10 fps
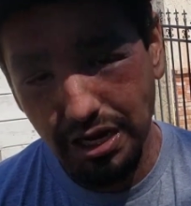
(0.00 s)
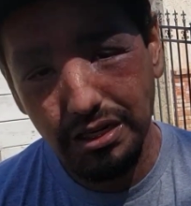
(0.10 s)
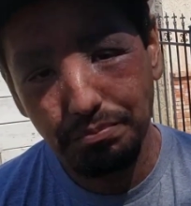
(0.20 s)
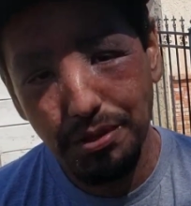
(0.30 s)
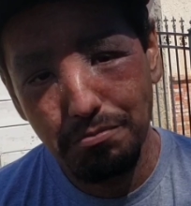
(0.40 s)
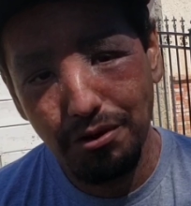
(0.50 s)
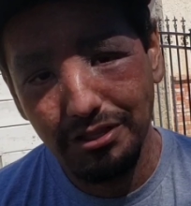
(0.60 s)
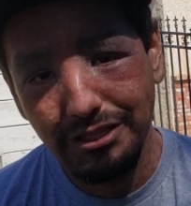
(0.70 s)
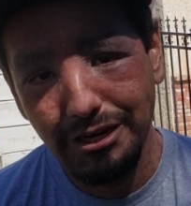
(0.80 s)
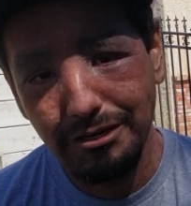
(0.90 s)
of good people out
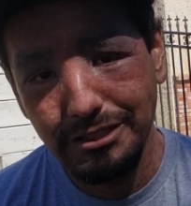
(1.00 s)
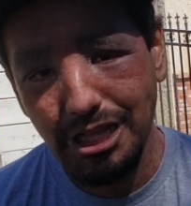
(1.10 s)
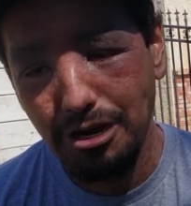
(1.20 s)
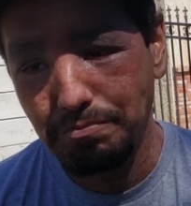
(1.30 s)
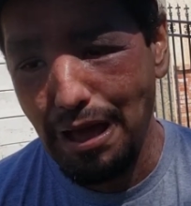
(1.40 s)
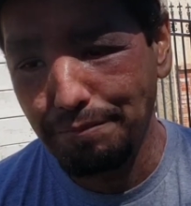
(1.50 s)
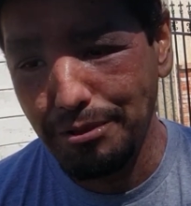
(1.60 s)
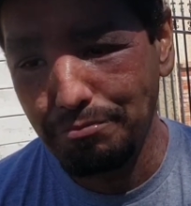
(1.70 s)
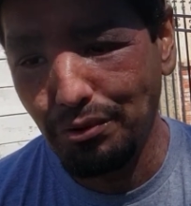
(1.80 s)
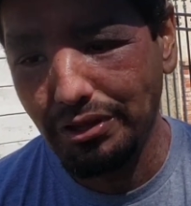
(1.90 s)
there, and there's a lot of bad
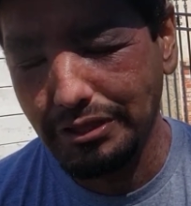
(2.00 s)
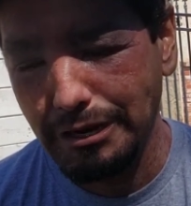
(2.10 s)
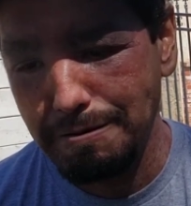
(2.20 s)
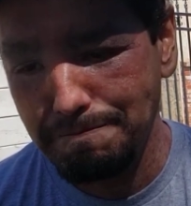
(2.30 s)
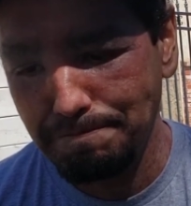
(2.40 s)
people out there.